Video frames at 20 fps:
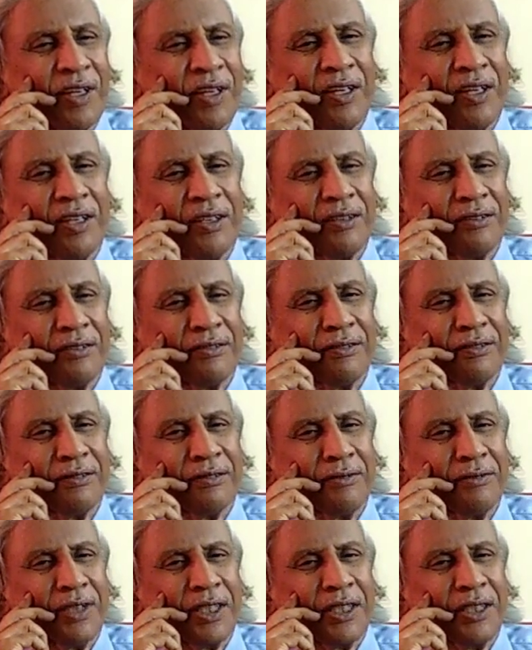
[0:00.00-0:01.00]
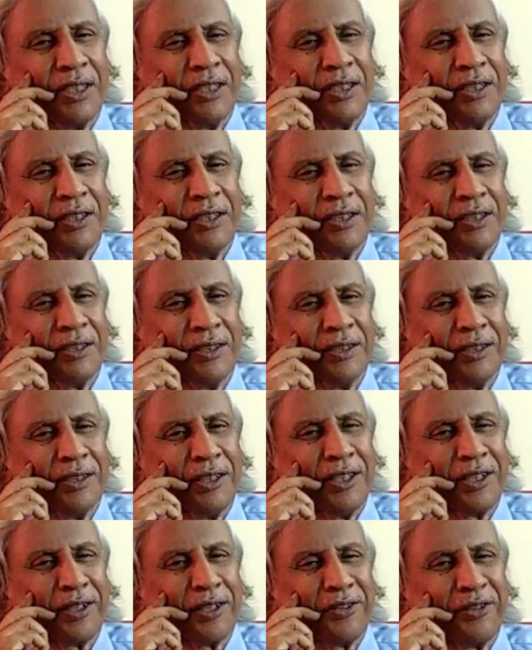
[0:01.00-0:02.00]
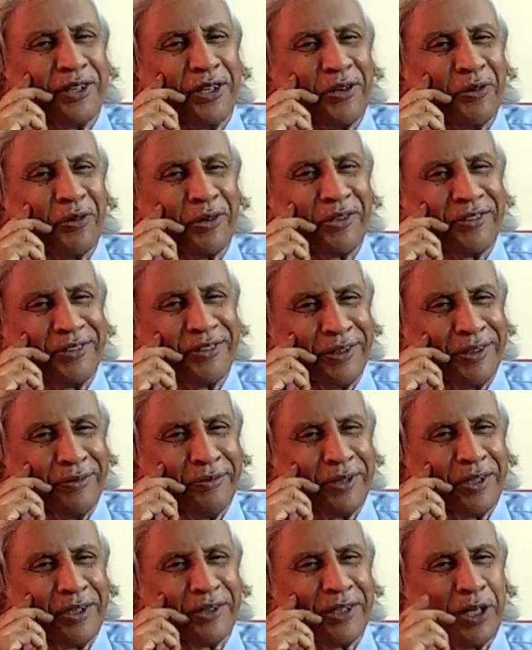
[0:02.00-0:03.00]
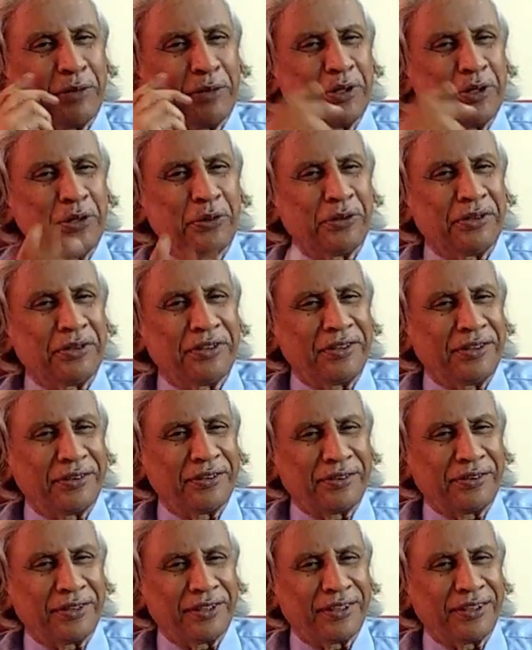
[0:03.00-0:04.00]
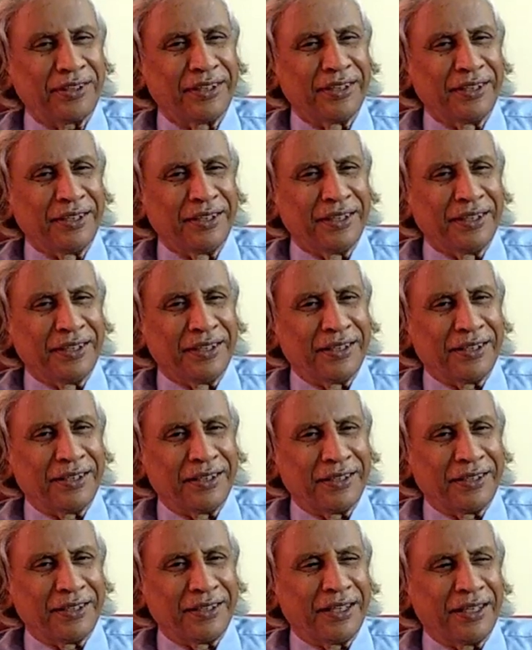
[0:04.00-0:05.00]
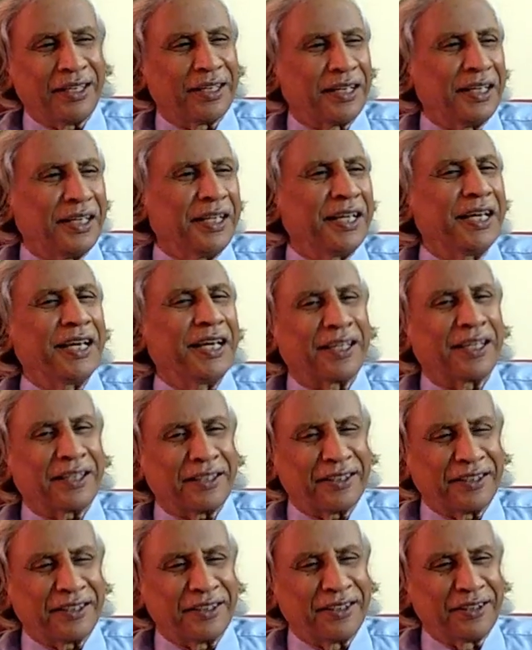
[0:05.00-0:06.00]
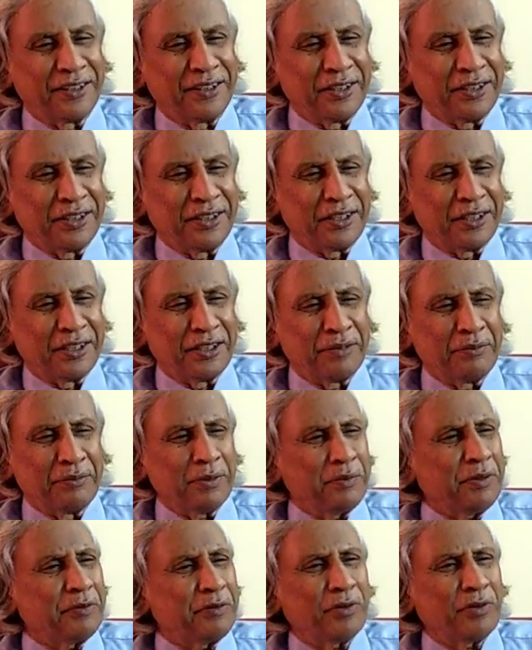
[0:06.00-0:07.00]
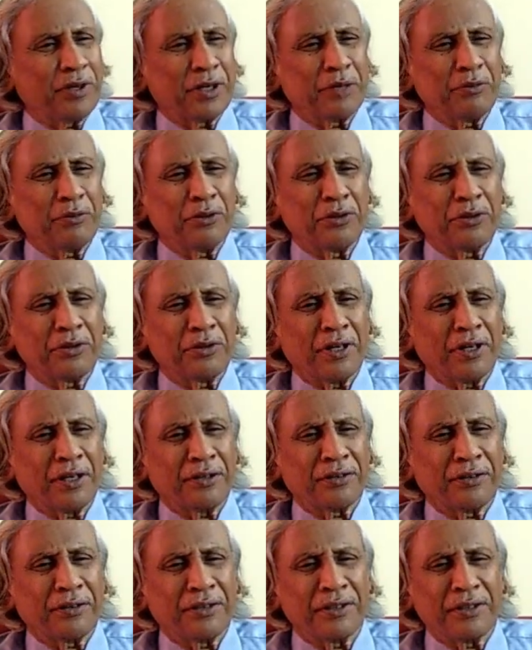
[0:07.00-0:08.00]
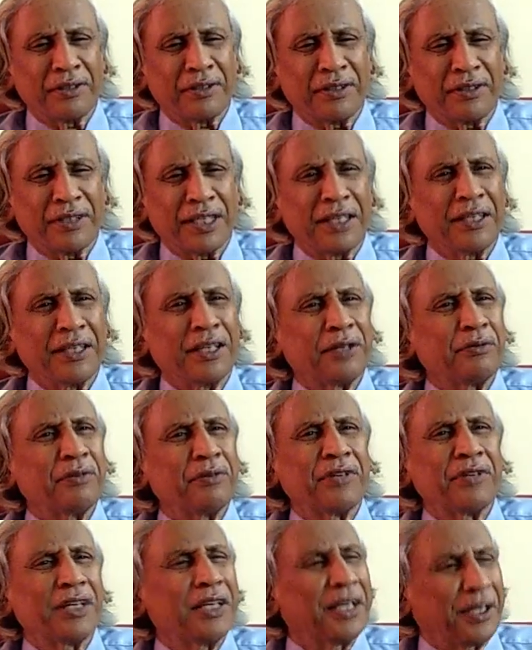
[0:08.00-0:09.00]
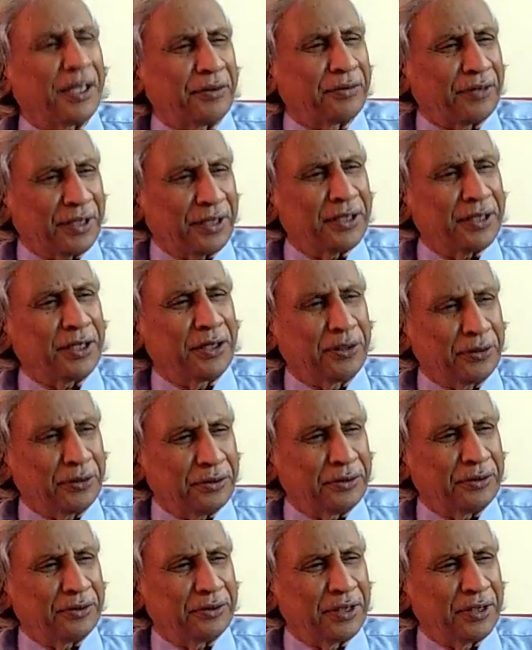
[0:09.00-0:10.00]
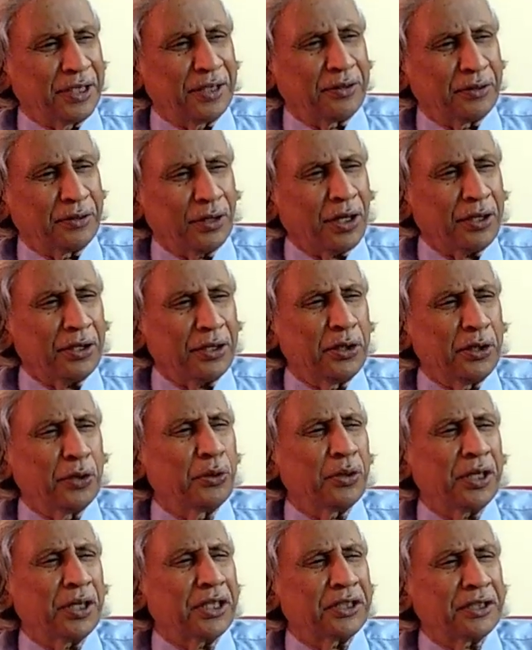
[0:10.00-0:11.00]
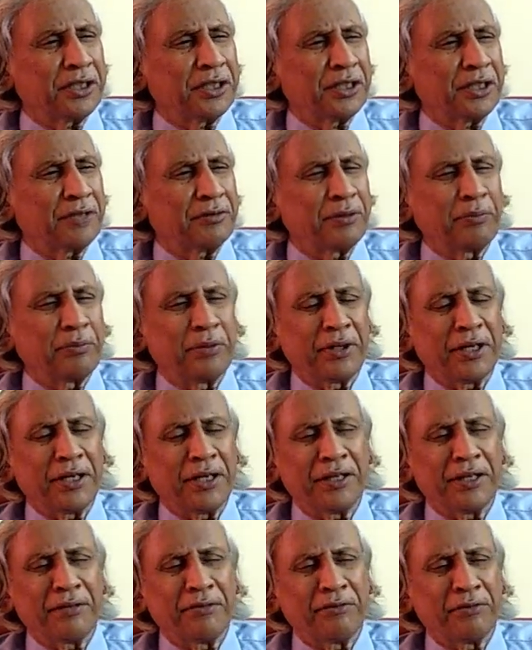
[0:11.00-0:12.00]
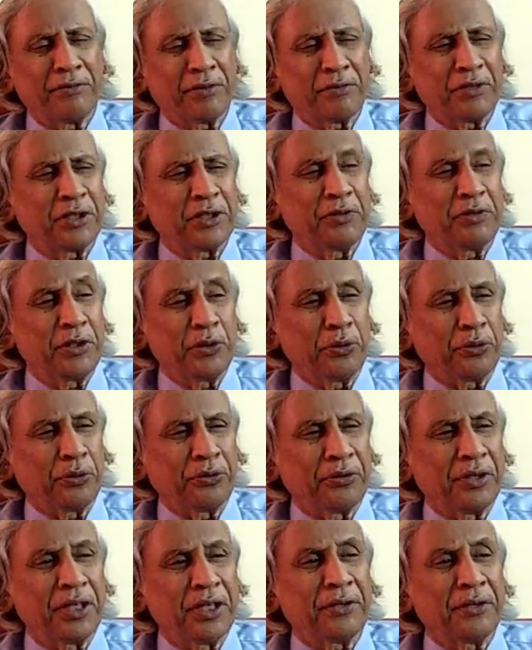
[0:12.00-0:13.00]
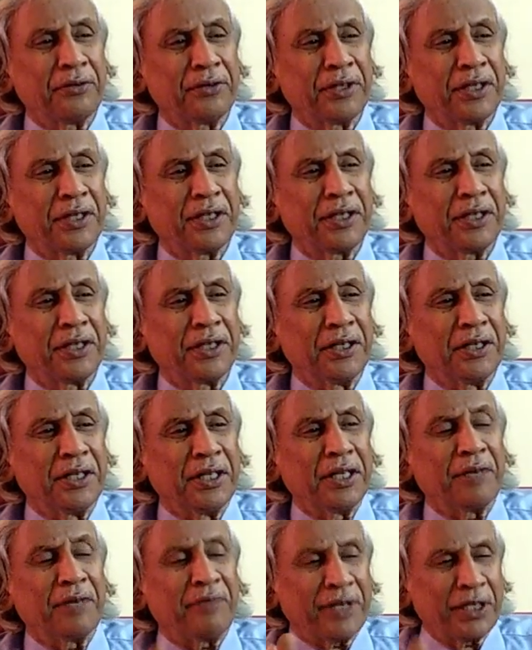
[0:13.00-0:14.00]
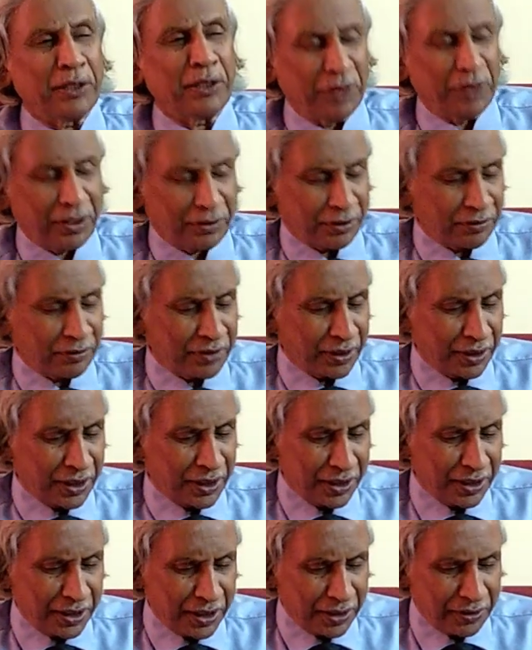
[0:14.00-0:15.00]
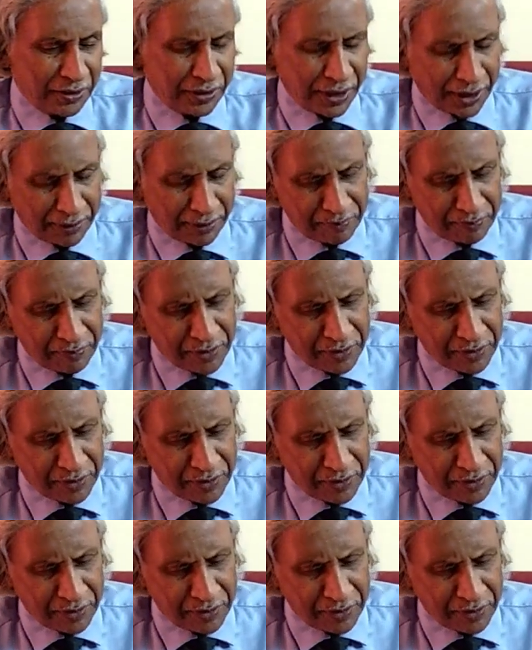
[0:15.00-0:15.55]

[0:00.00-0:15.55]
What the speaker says: Very interesting question, because I've been using this ELCLEAiR maybe for about last 10 days, 15 days, I tell you. It is not the duration of the period for which we use, it is the effectiveness of the thing.